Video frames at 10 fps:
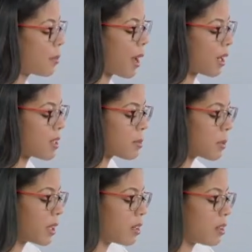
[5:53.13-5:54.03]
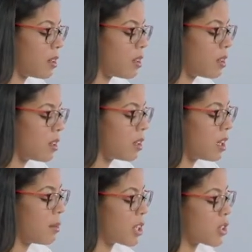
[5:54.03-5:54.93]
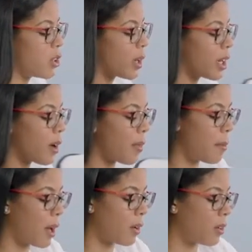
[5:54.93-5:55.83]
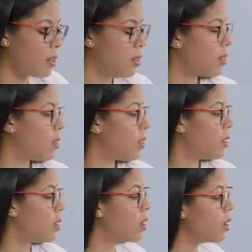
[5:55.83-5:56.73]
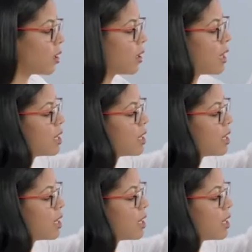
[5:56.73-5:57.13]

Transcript: rating with over sixty-five thousand reviews. The Graco